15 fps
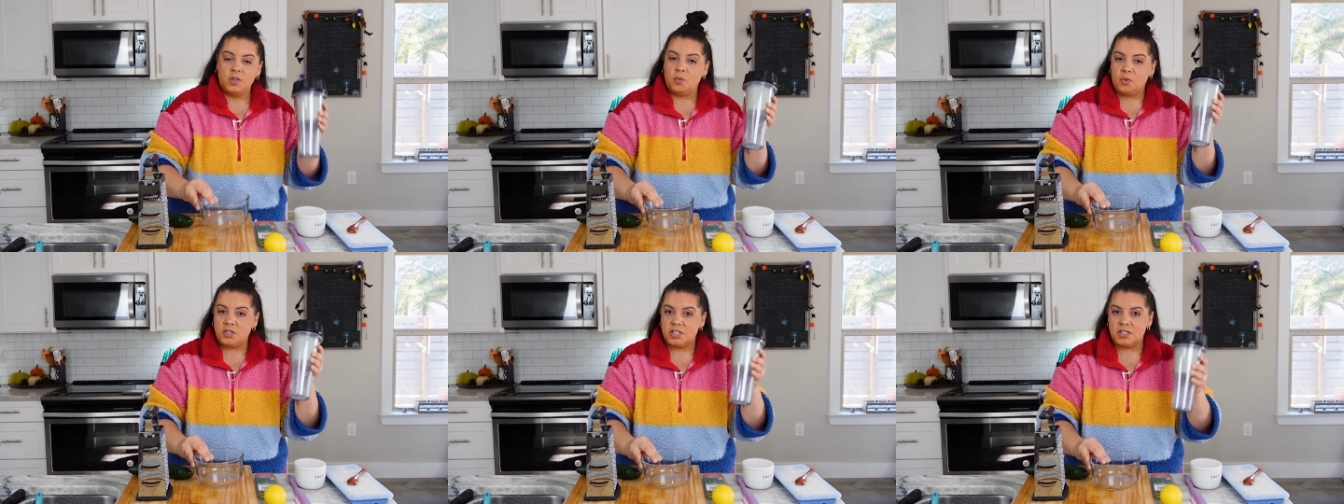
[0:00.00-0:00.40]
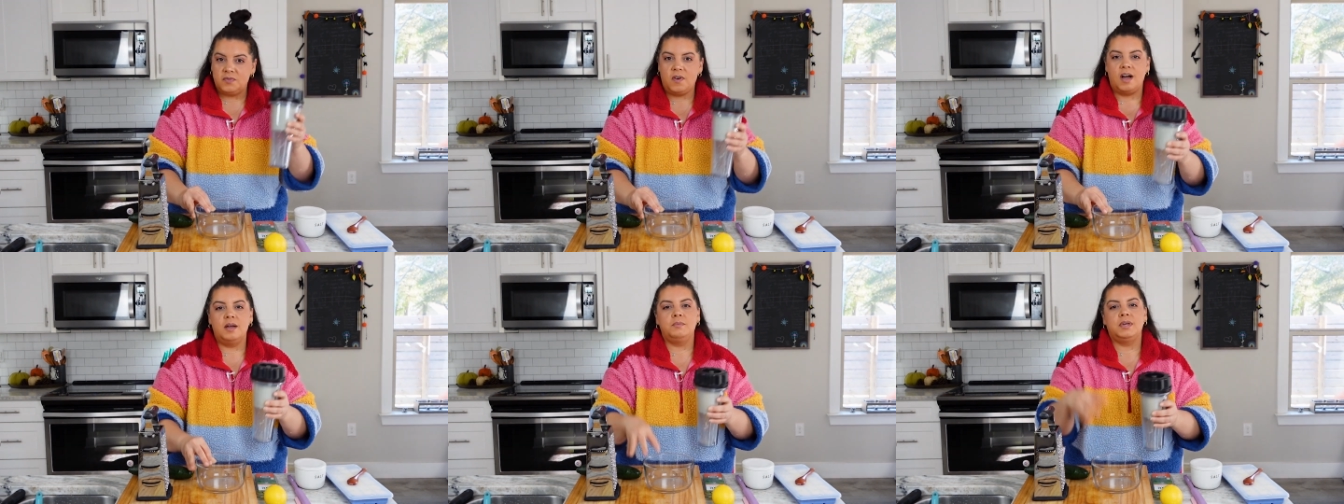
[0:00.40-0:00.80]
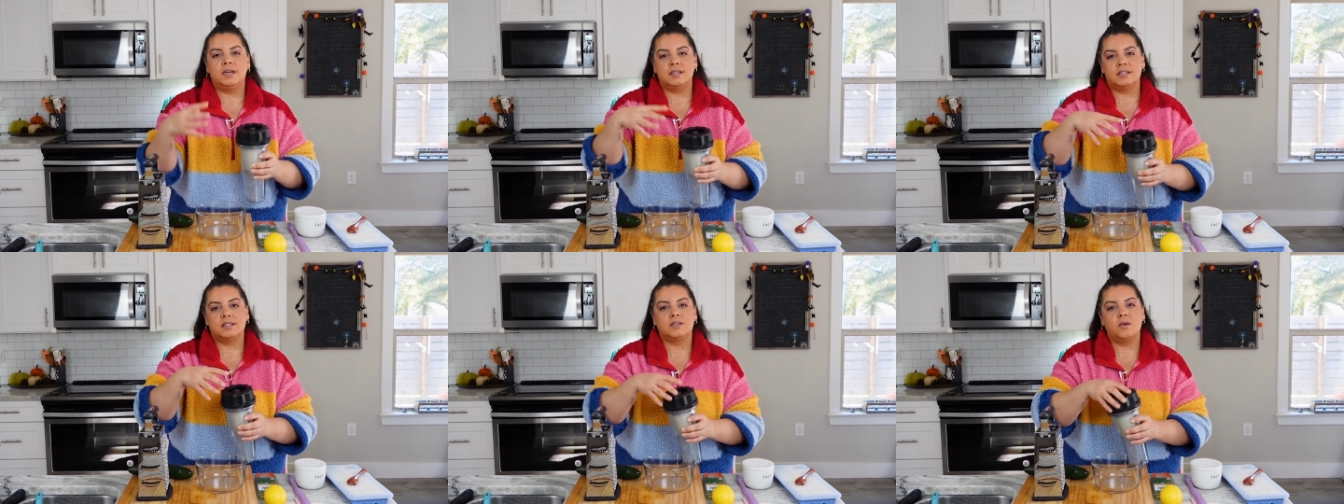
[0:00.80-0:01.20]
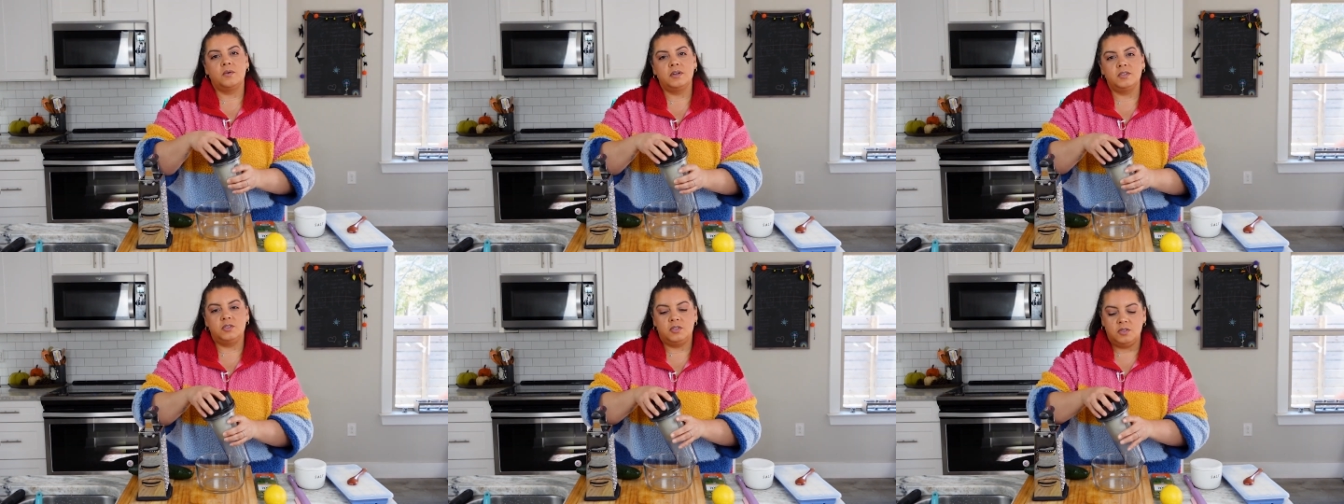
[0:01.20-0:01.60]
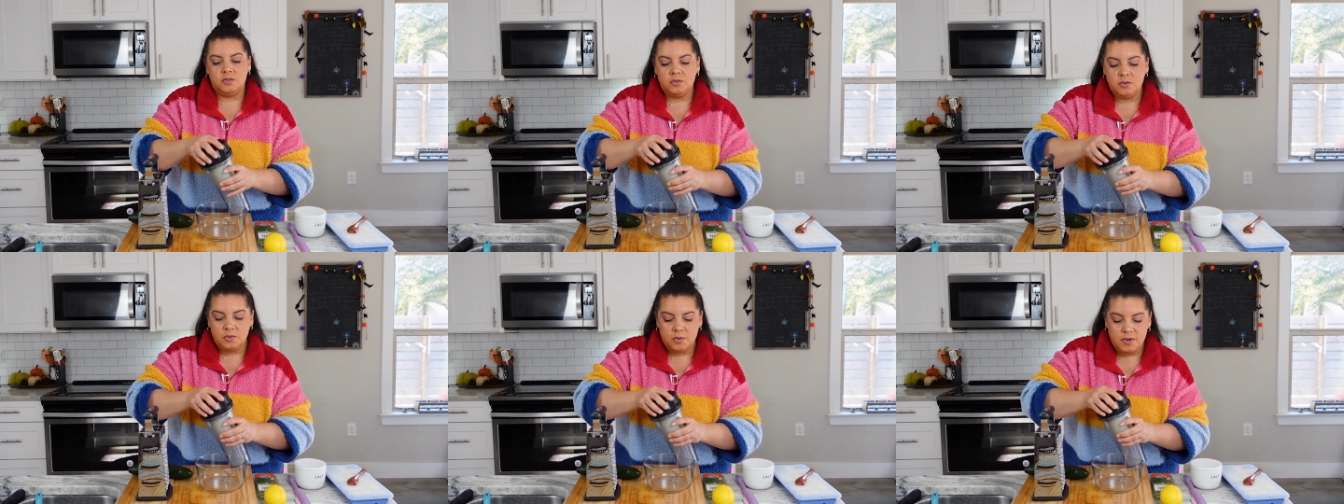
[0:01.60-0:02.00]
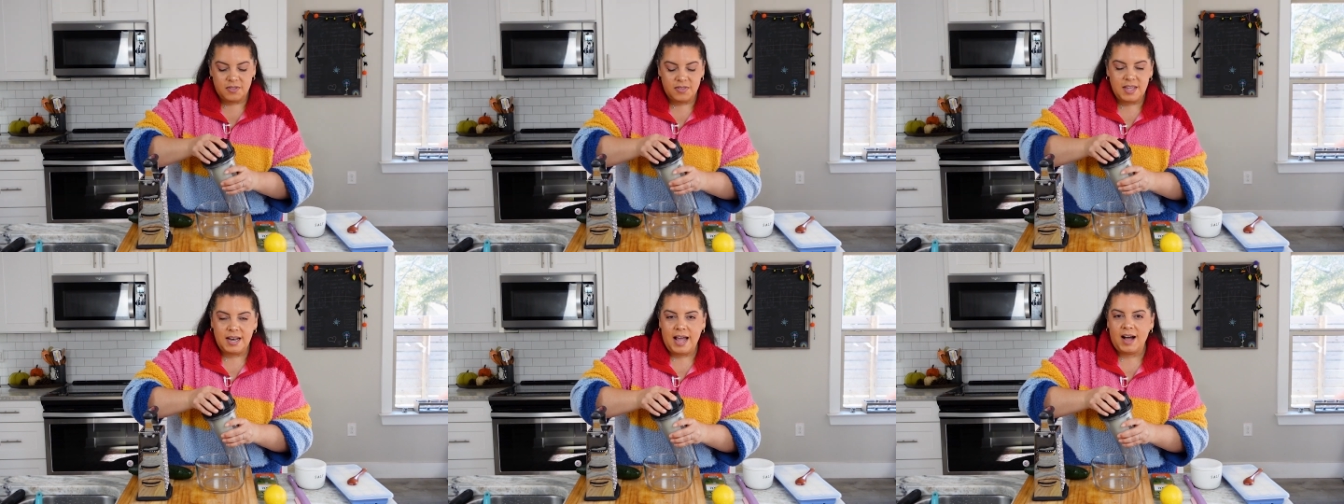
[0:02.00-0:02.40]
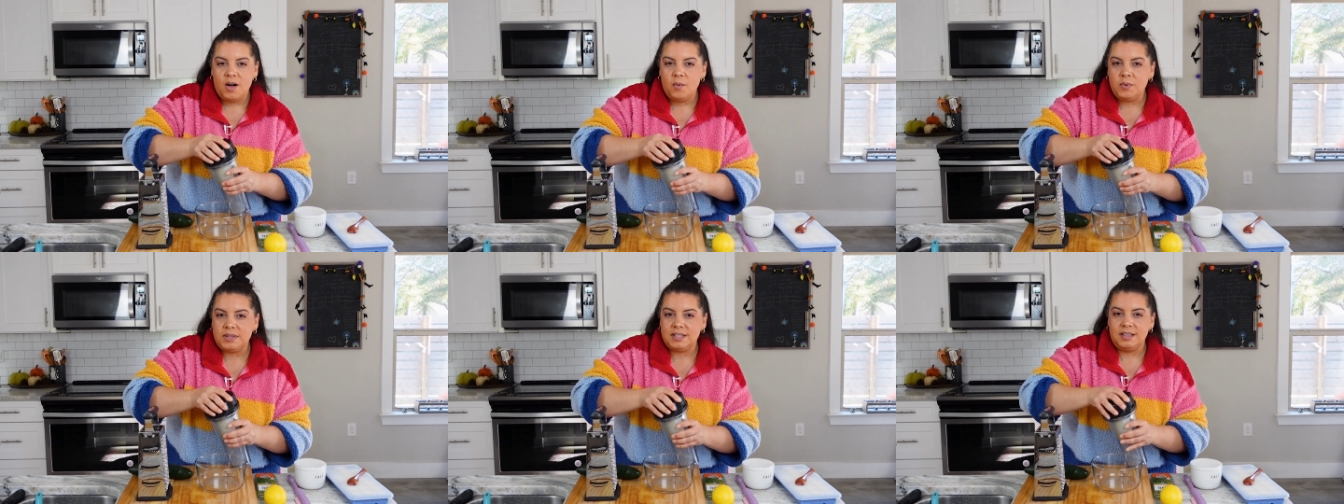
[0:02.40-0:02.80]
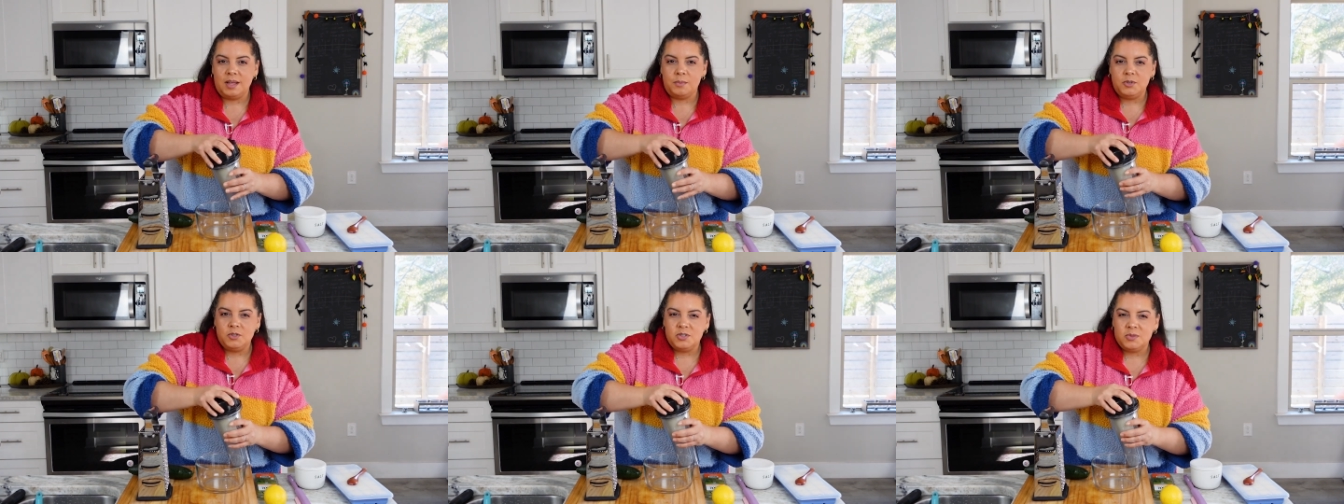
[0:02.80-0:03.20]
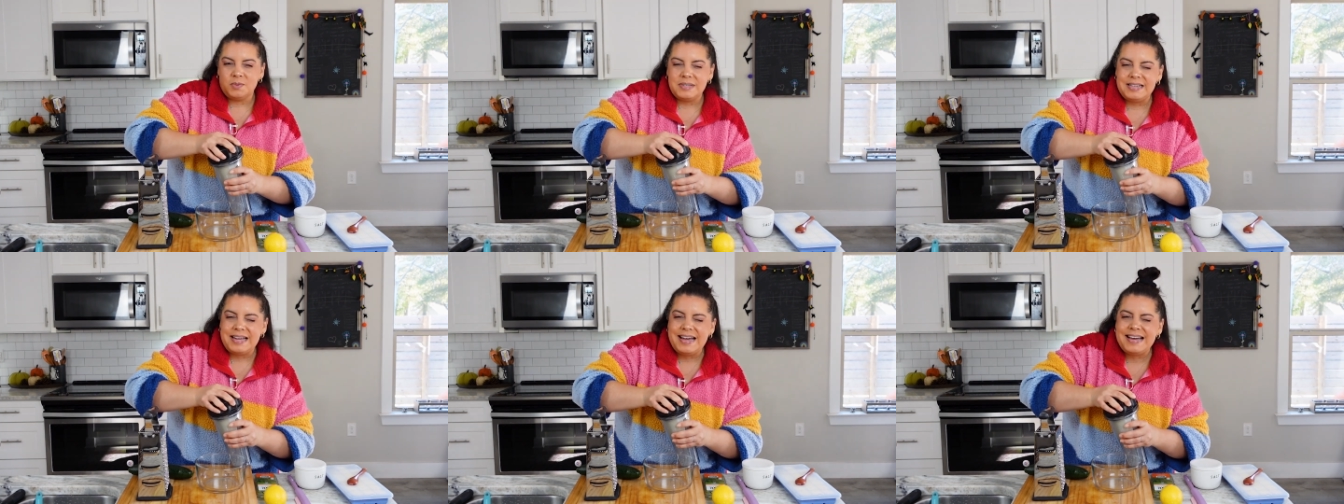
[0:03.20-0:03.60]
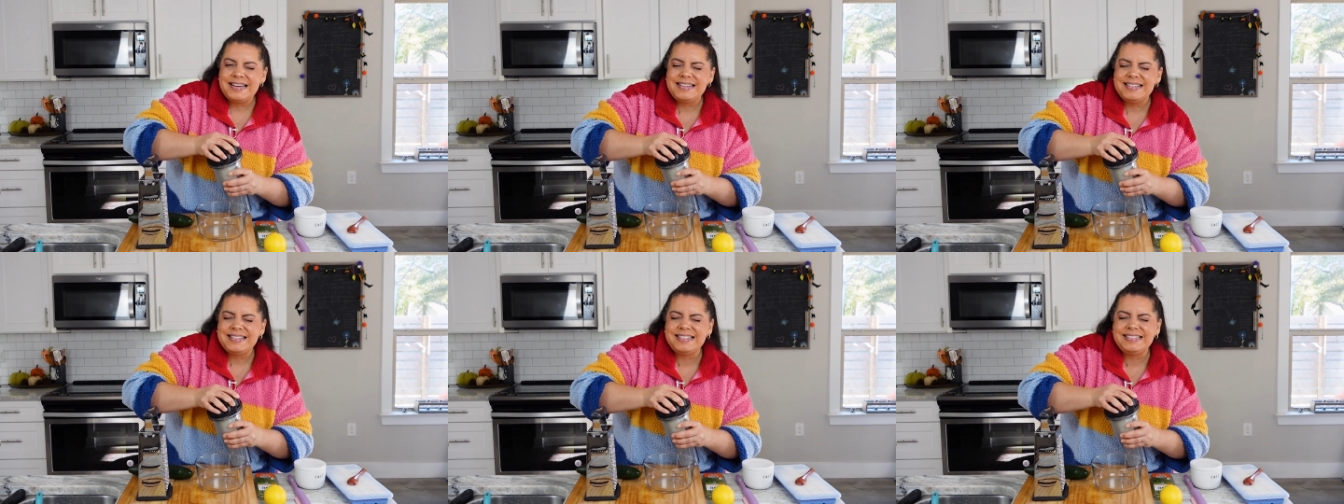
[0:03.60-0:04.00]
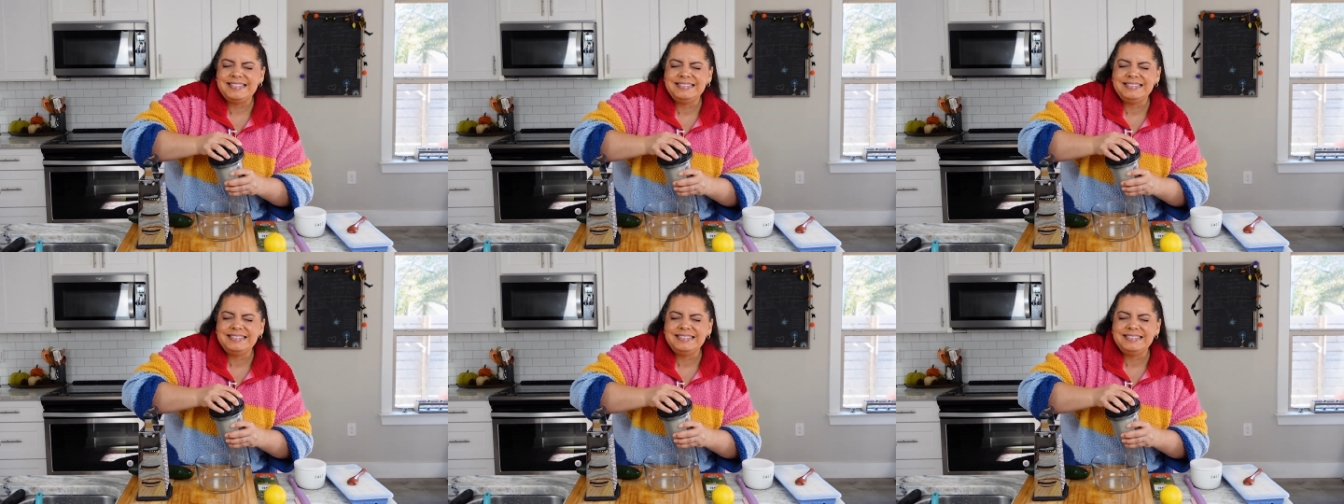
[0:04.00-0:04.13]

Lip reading: which is fine because it's going to thin out with the lemon juice we're gonna add.